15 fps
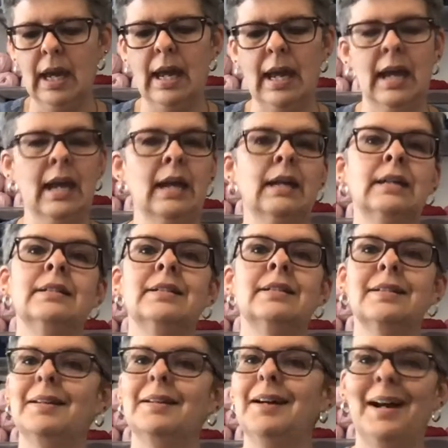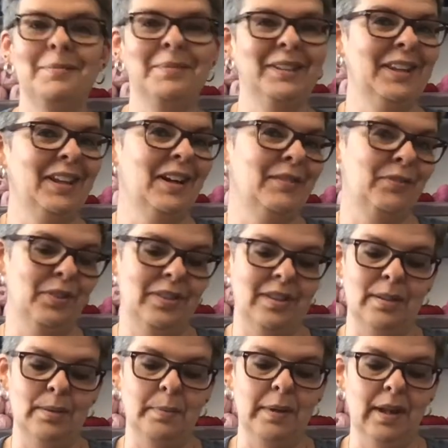And I'm in love with
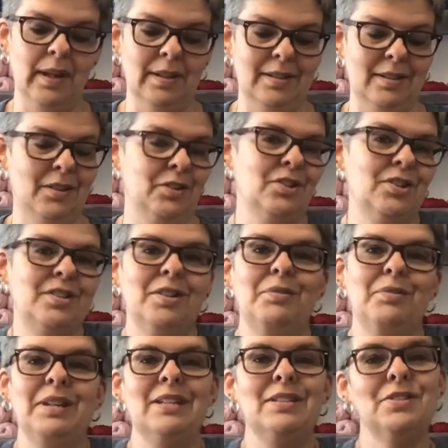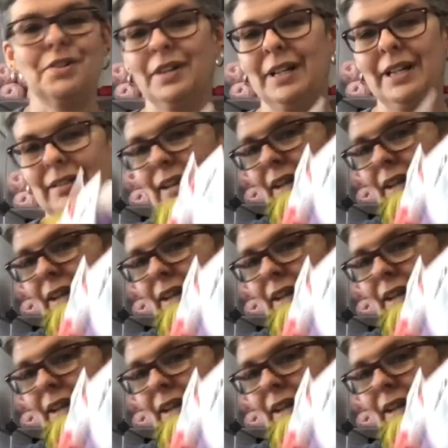these because they're just so Easter